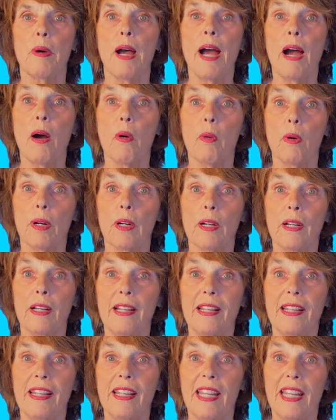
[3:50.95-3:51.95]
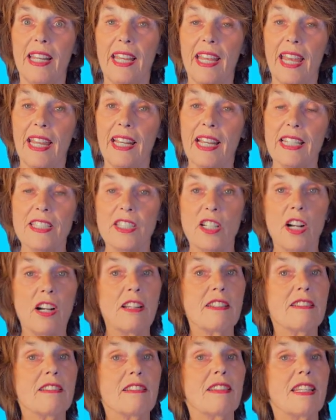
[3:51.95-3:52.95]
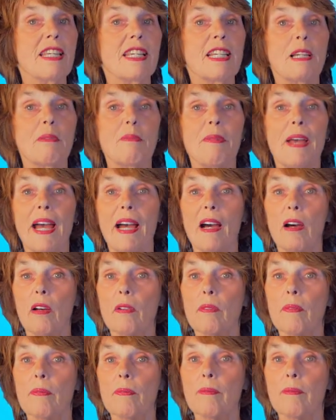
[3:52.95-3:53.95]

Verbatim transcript: power. And I started to think about,